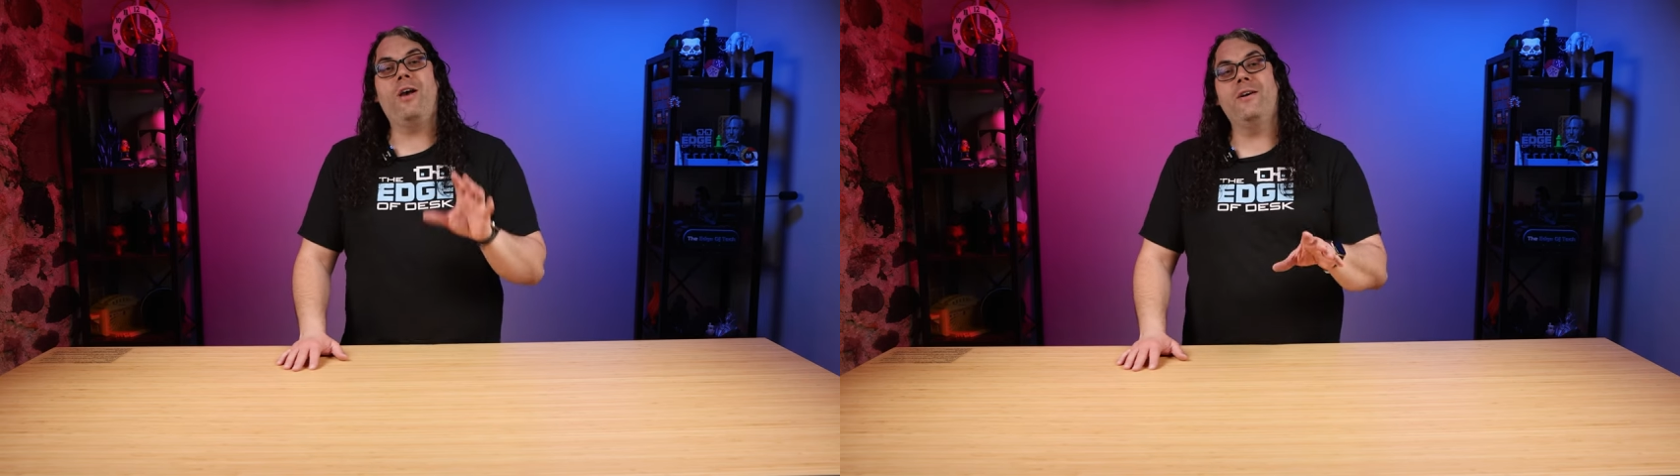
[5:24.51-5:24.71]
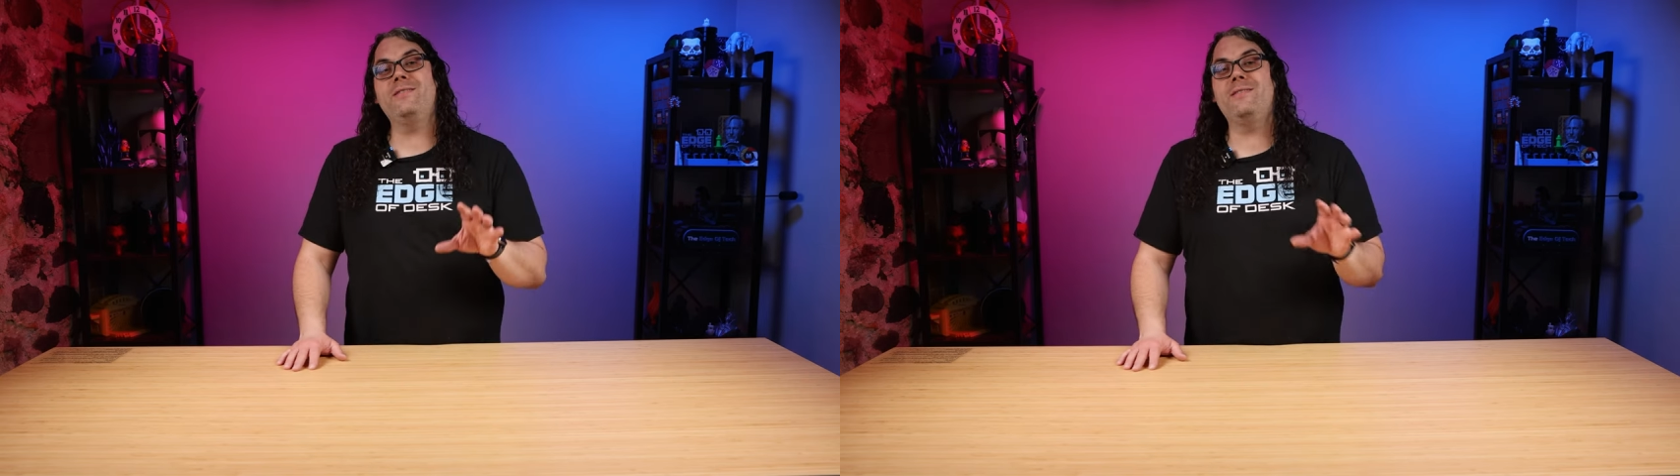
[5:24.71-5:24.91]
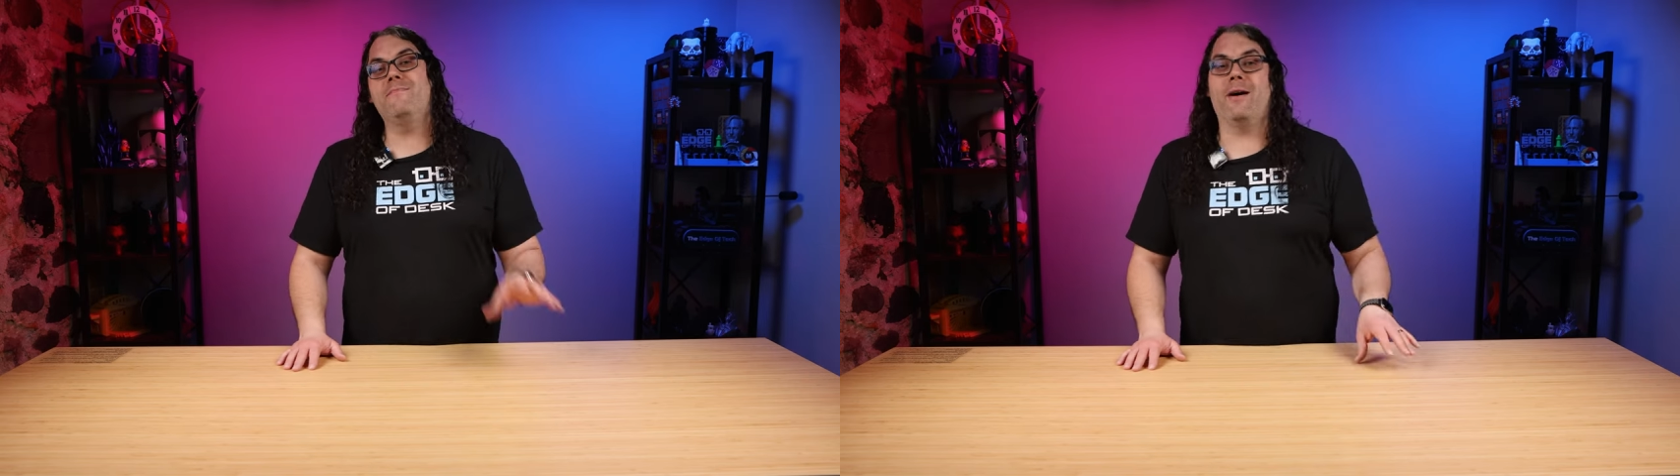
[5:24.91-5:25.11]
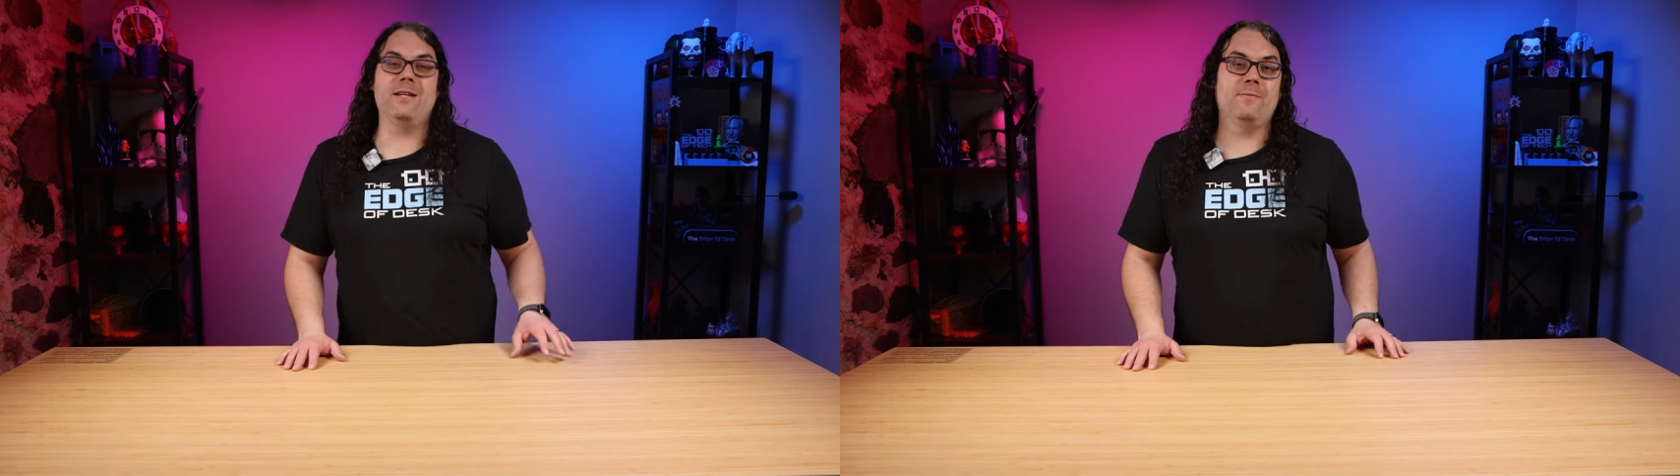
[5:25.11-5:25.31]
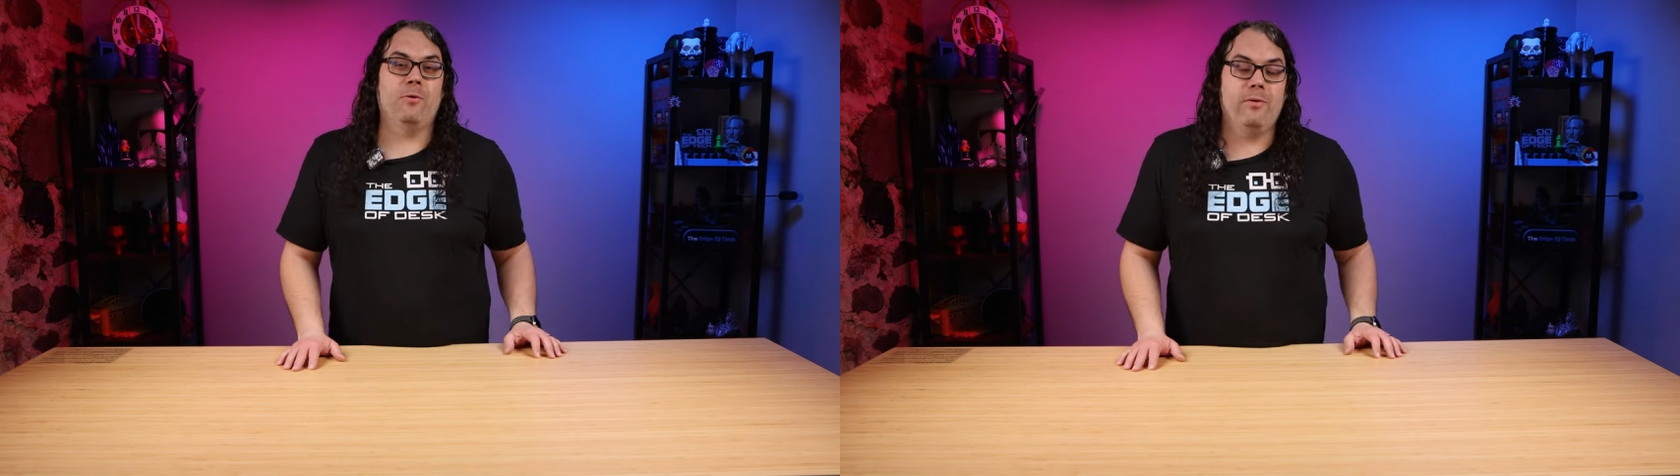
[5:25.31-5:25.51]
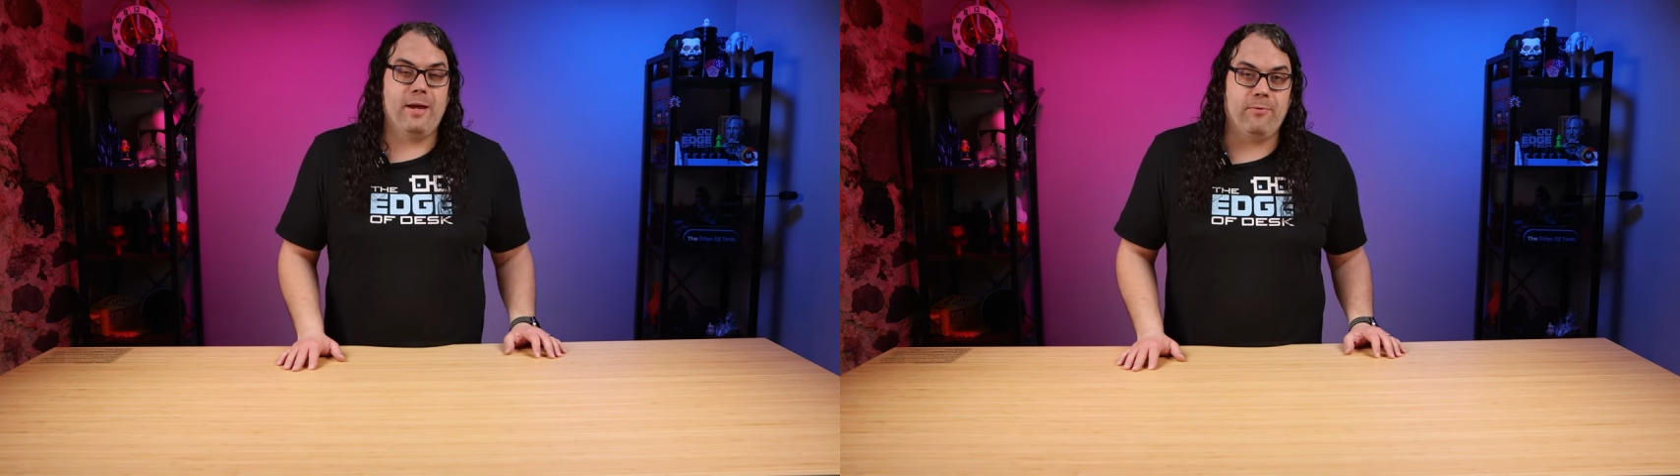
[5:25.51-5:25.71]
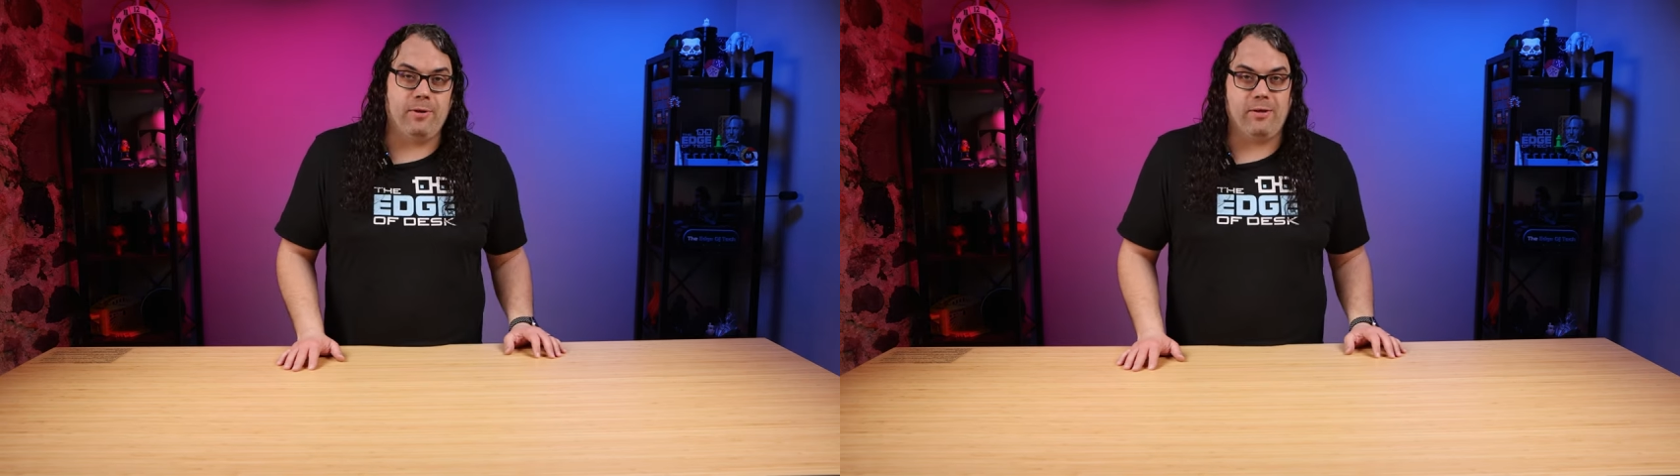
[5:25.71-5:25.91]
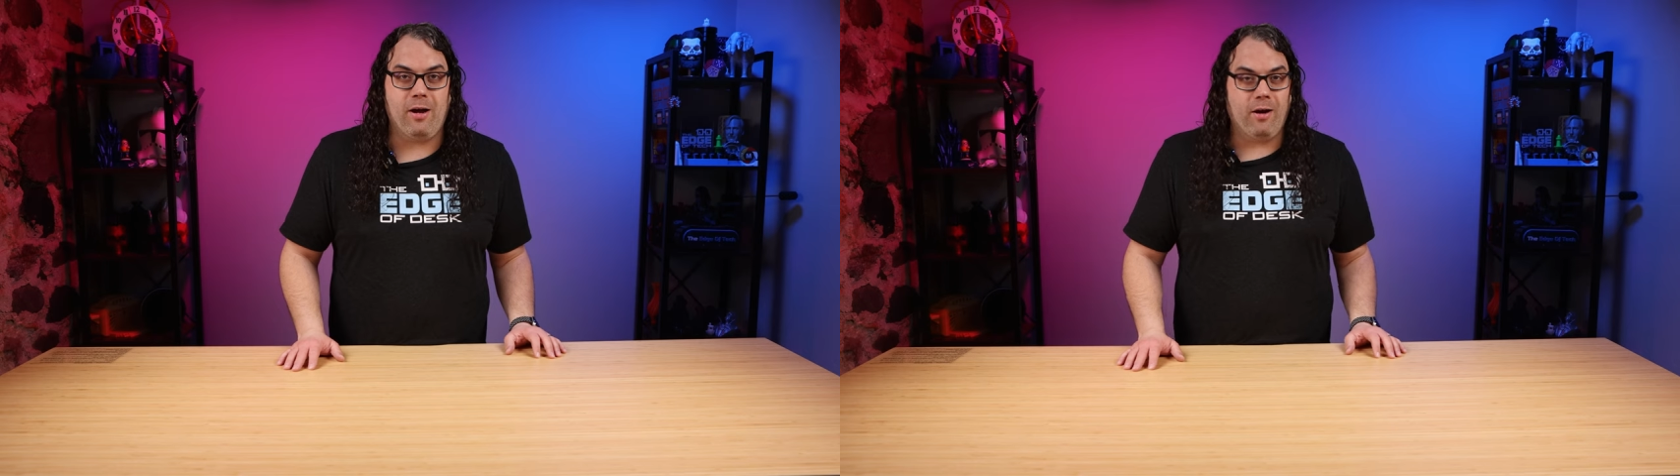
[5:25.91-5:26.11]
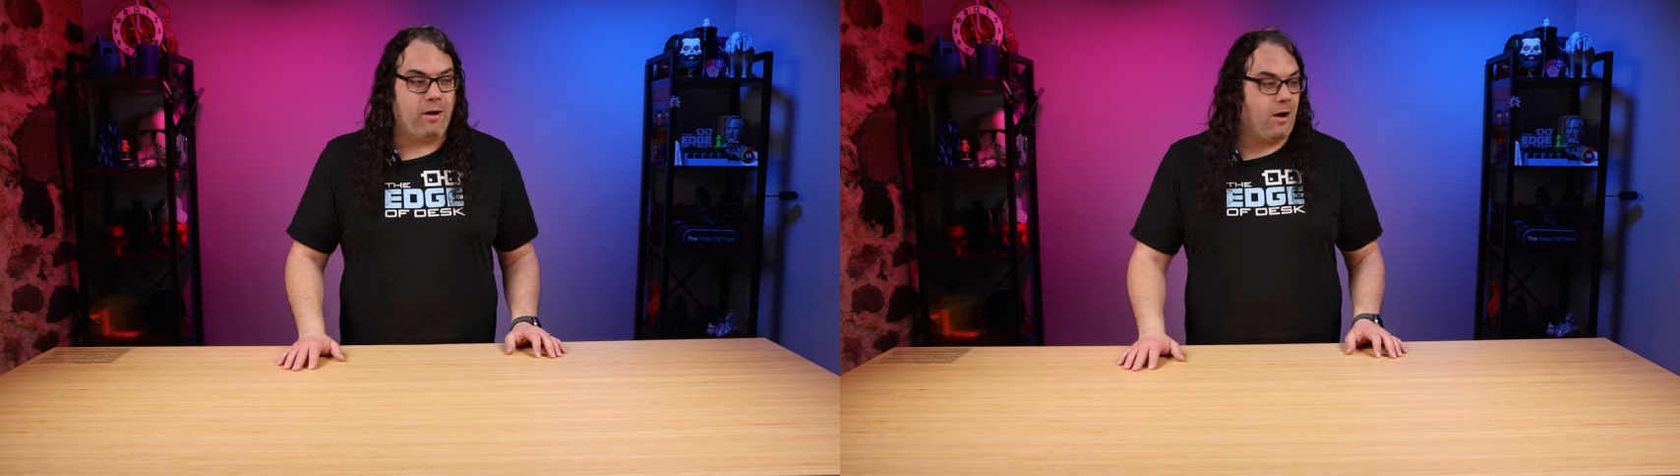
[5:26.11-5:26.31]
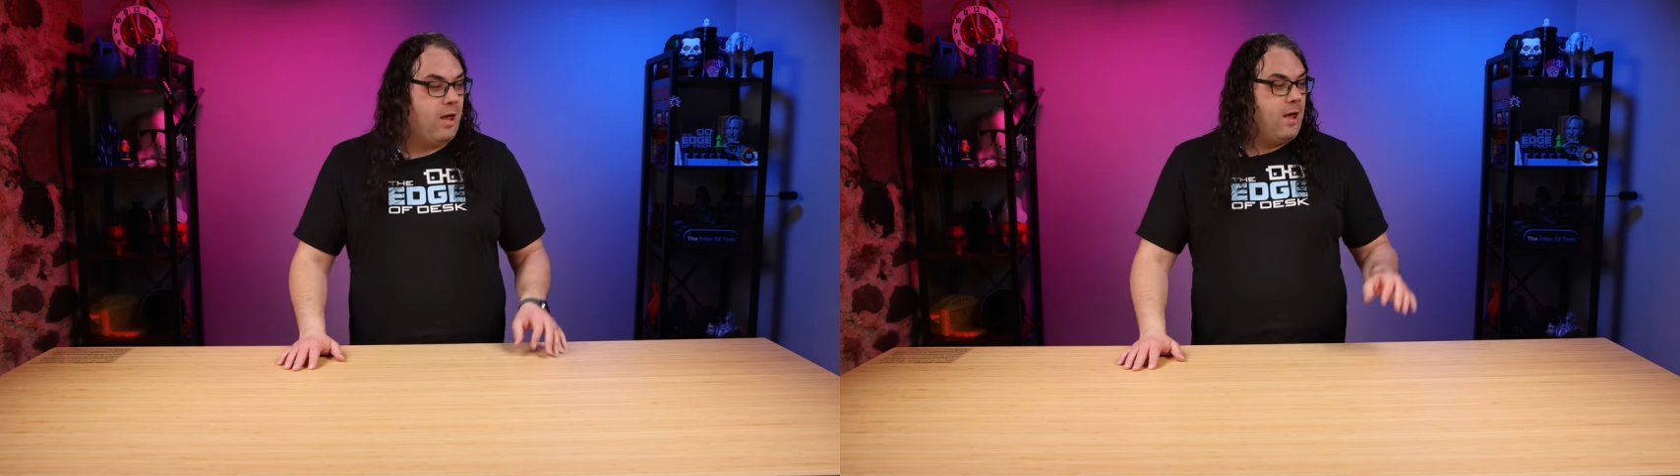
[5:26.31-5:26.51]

customizable they really are.